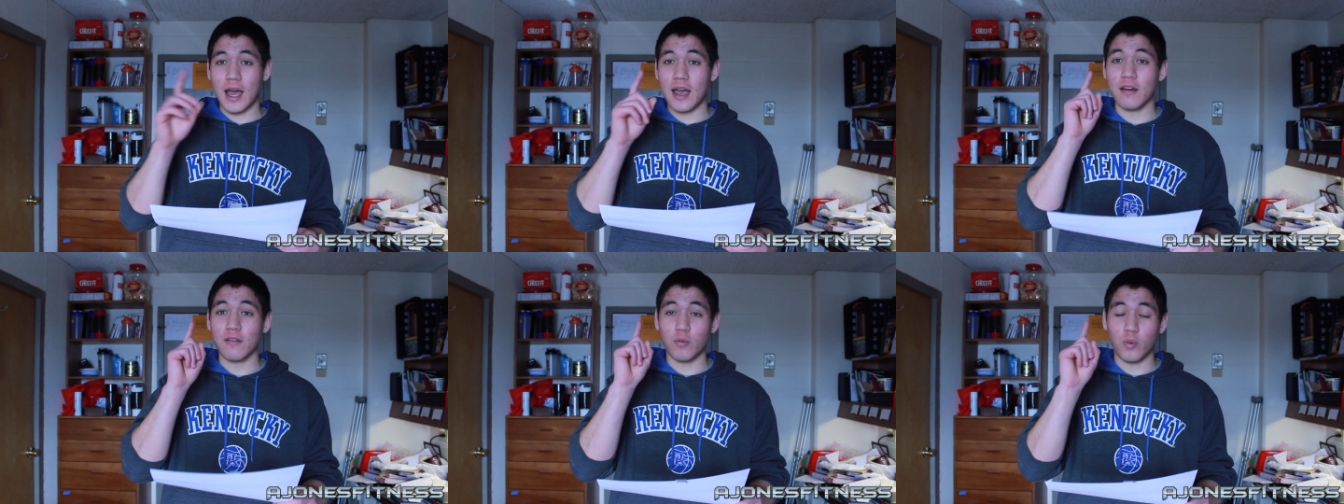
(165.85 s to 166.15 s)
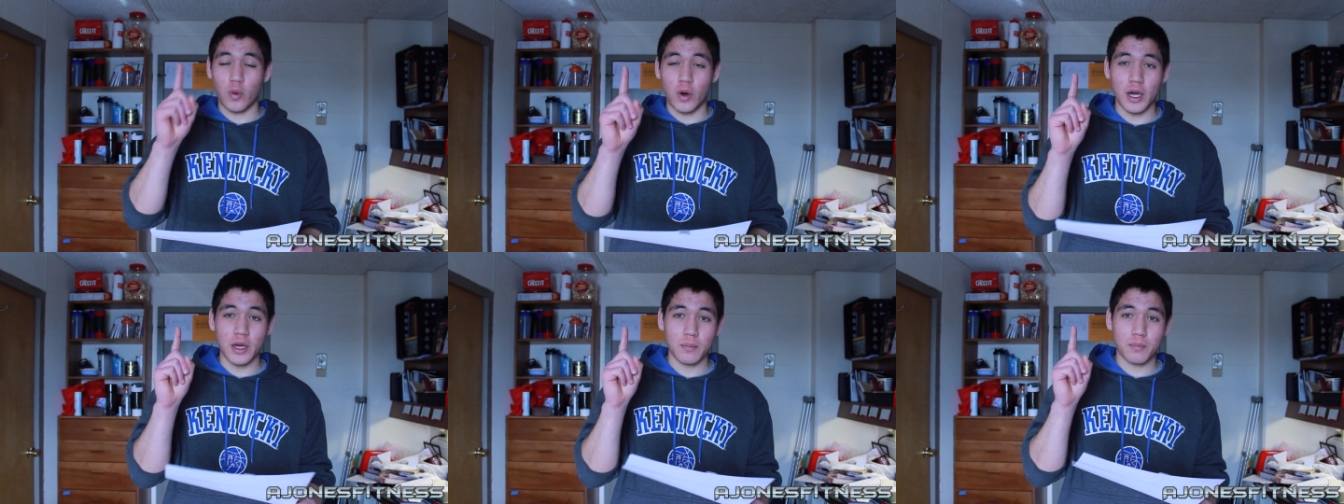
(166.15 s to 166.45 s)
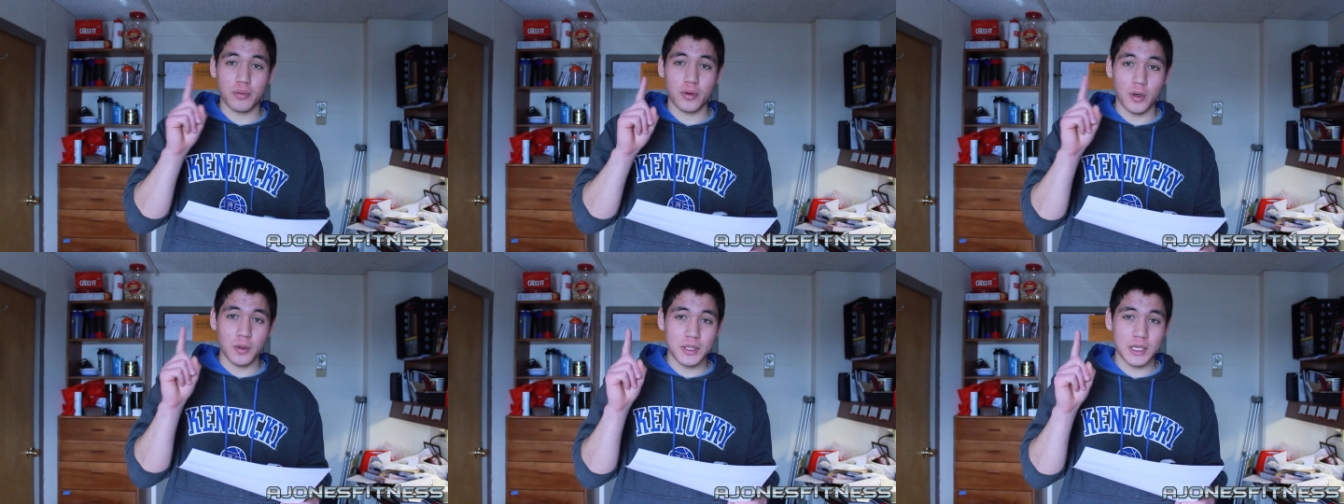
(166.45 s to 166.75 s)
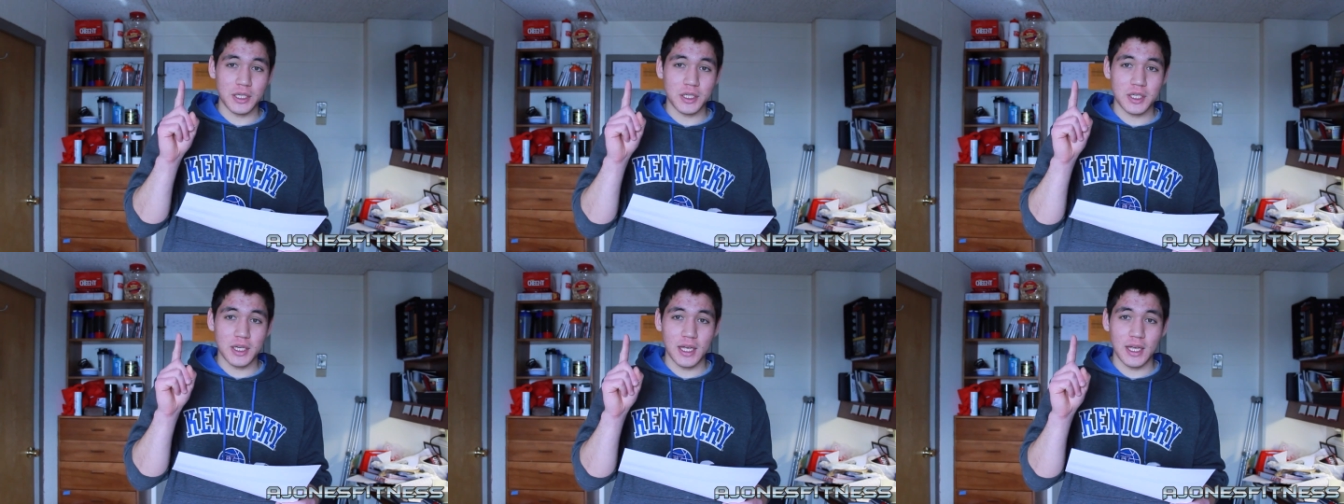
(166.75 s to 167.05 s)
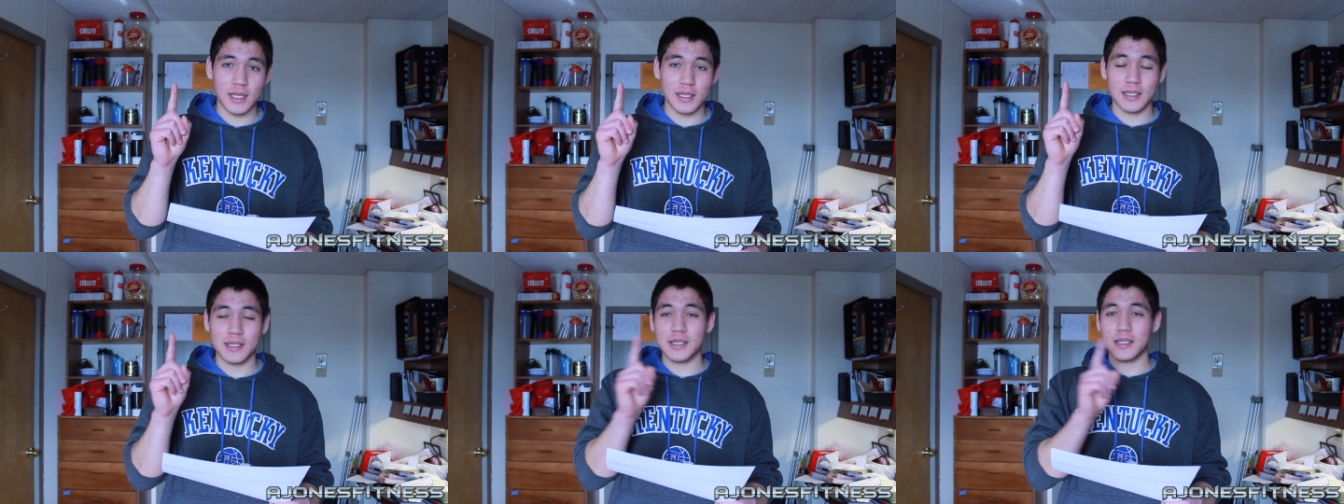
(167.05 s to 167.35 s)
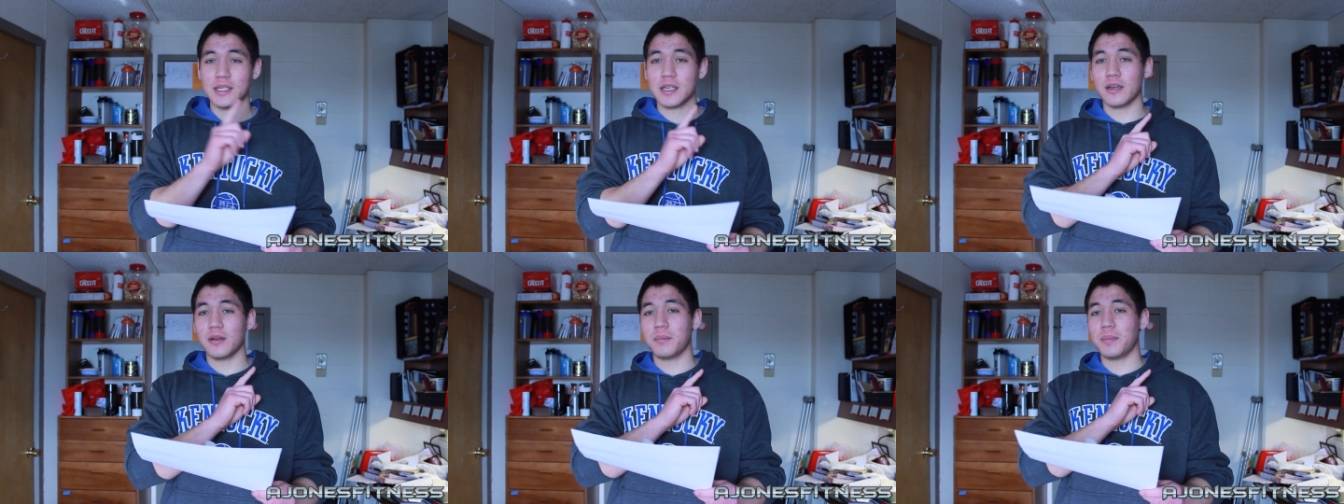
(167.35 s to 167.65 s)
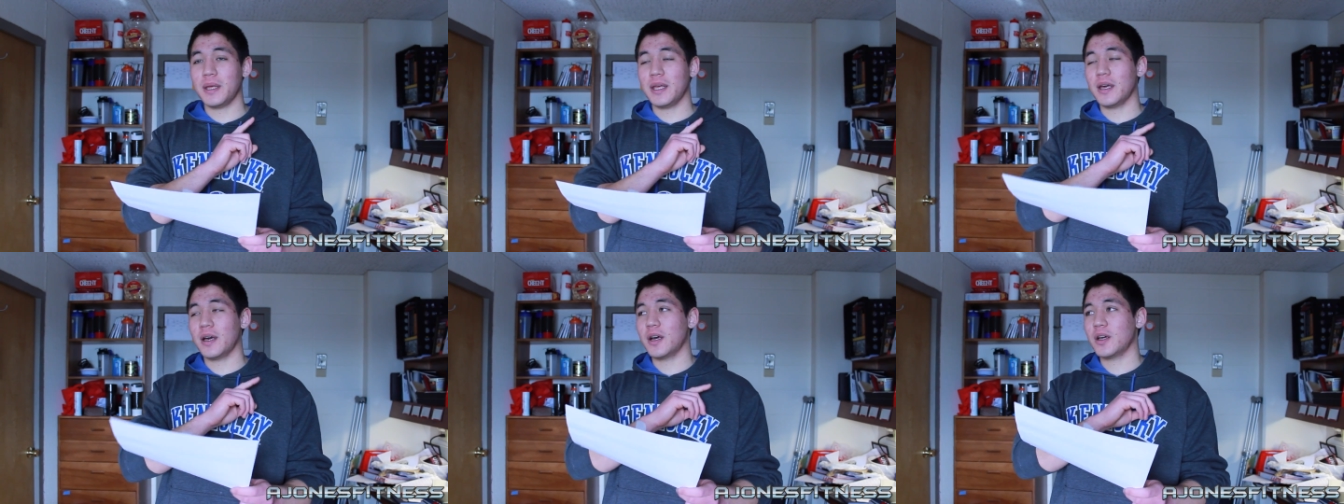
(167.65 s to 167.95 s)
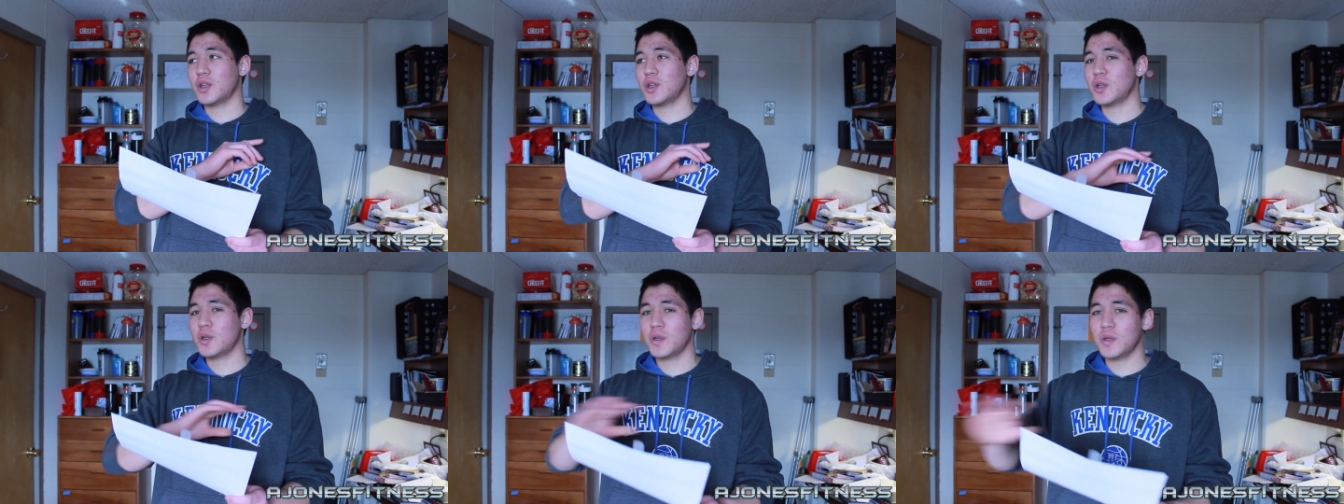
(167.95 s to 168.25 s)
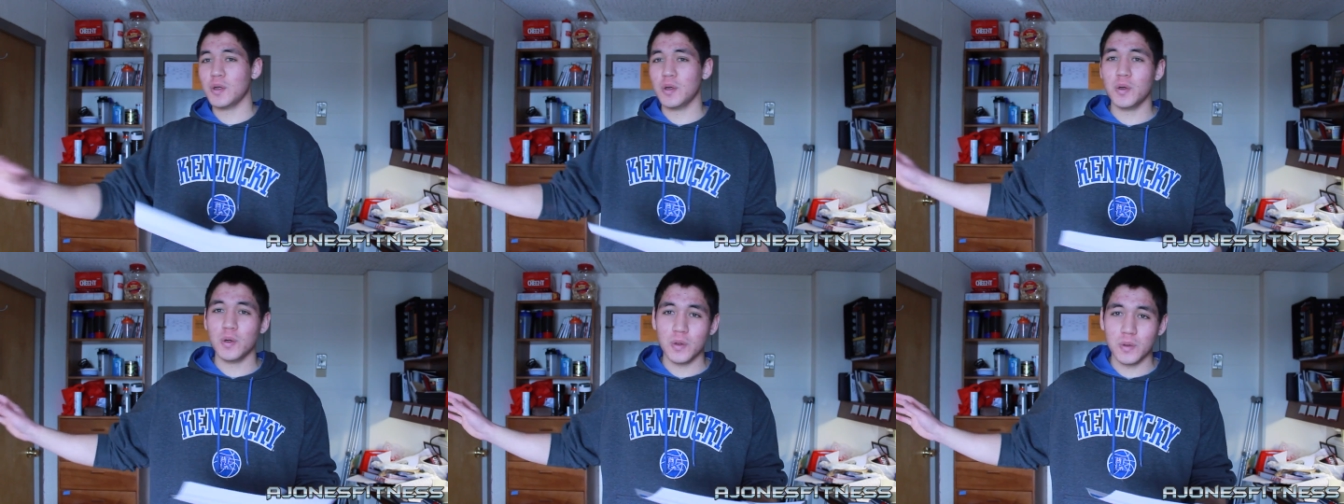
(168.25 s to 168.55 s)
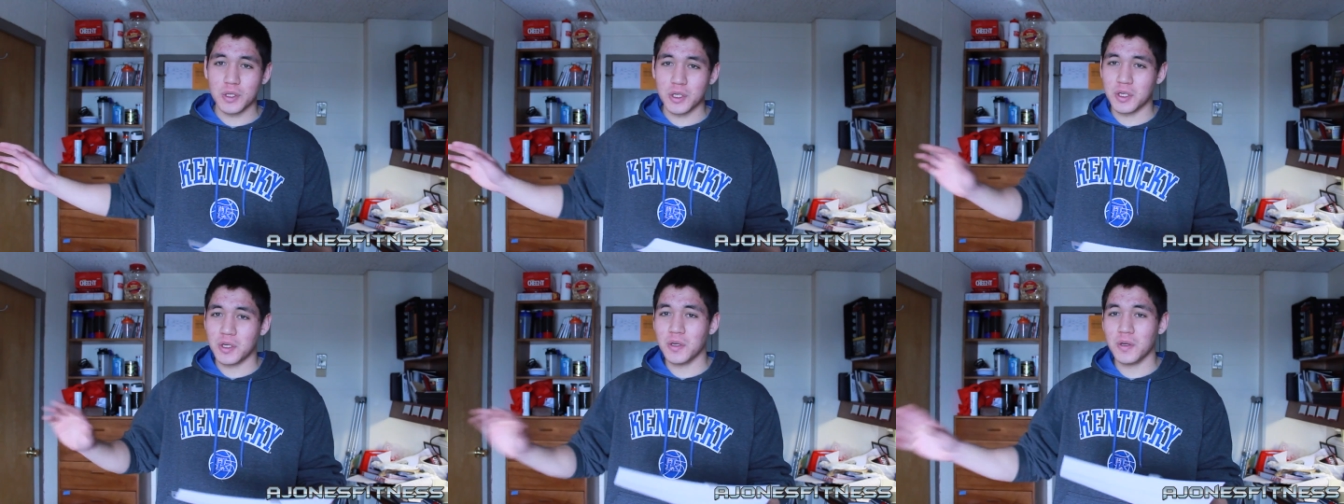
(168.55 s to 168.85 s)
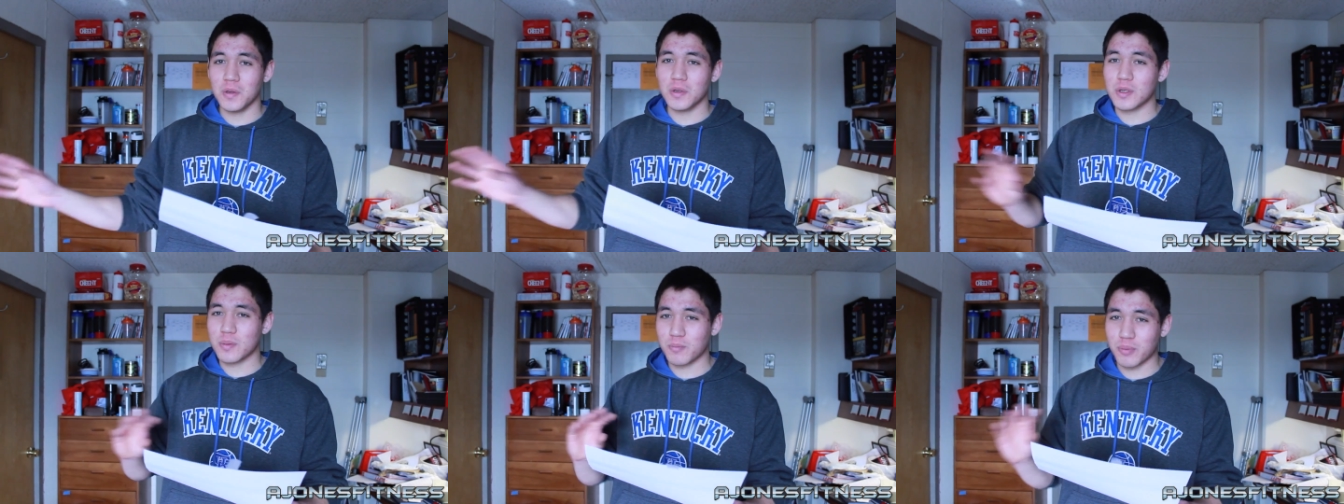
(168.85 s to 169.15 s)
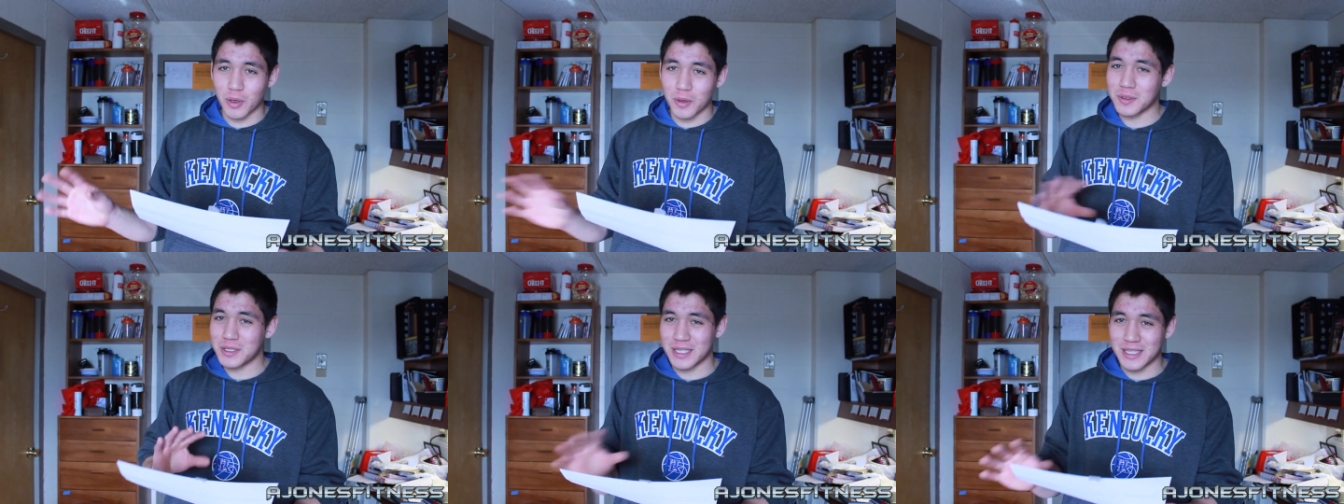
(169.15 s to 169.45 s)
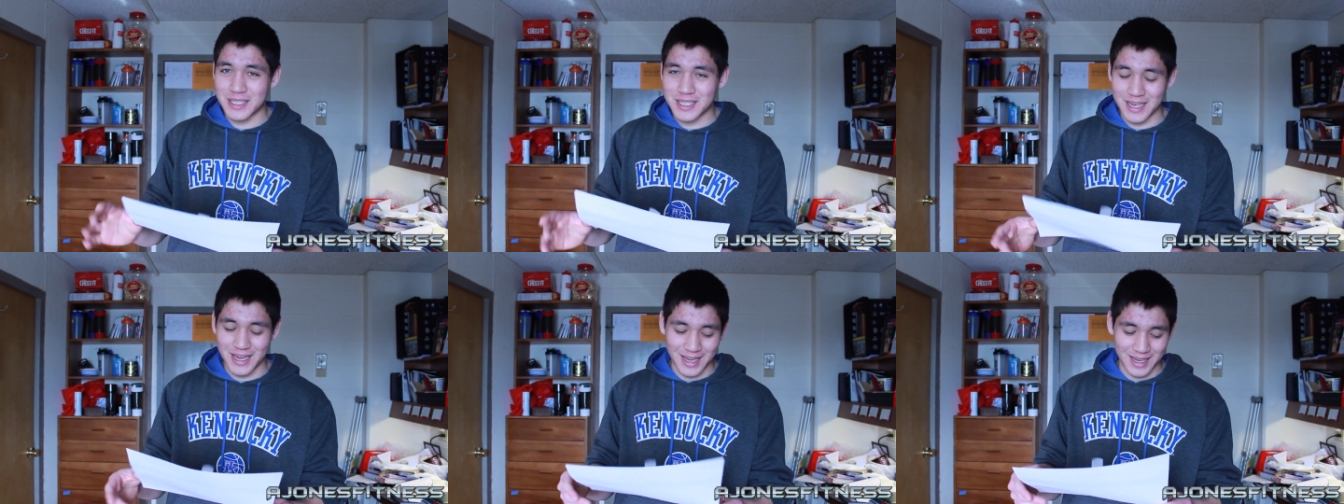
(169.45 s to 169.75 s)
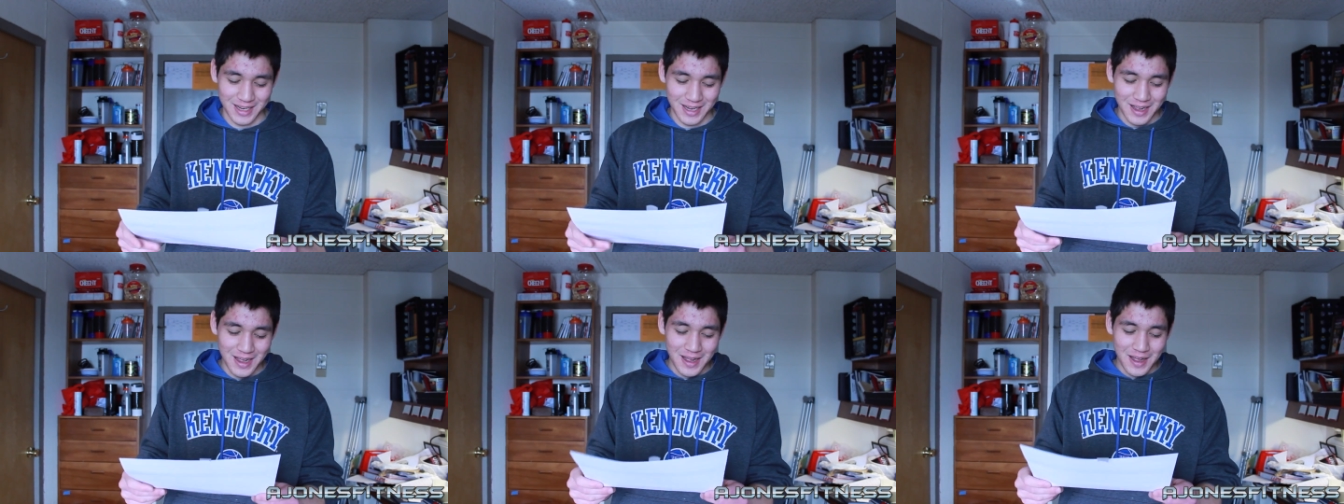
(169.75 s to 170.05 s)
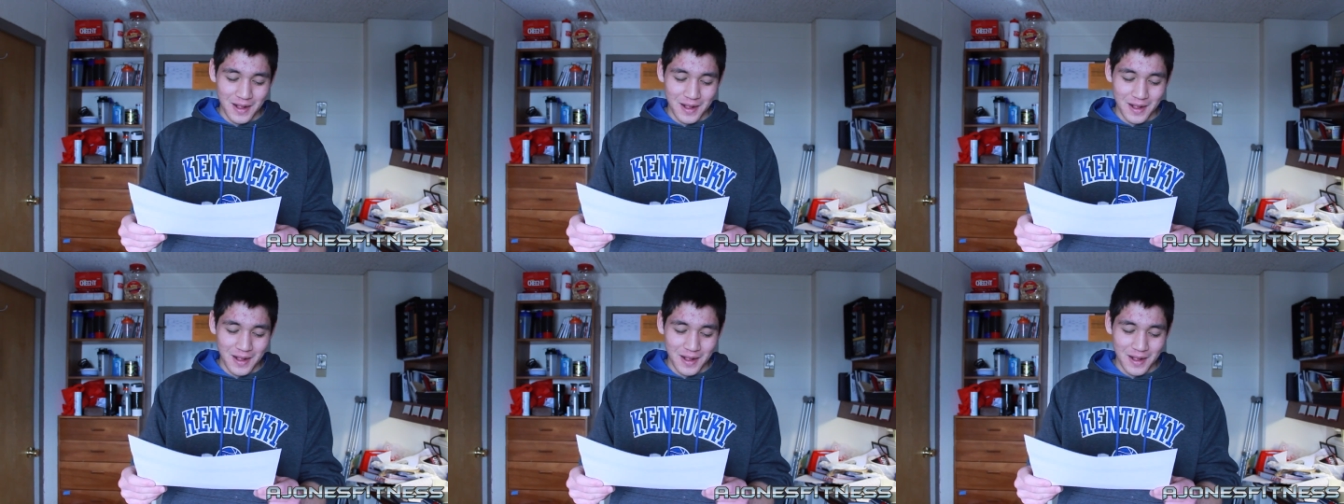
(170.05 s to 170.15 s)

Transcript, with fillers: I have one protein shake. This is going to be a huge, huge protein shake.